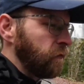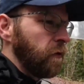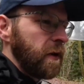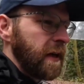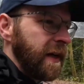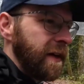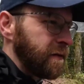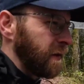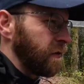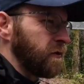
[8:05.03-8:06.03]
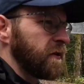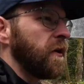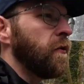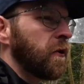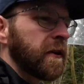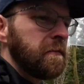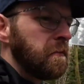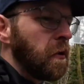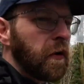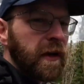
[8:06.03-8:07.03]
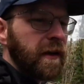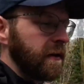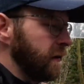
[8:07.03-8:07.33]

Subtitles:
full of leaves and they're soaked and mucky.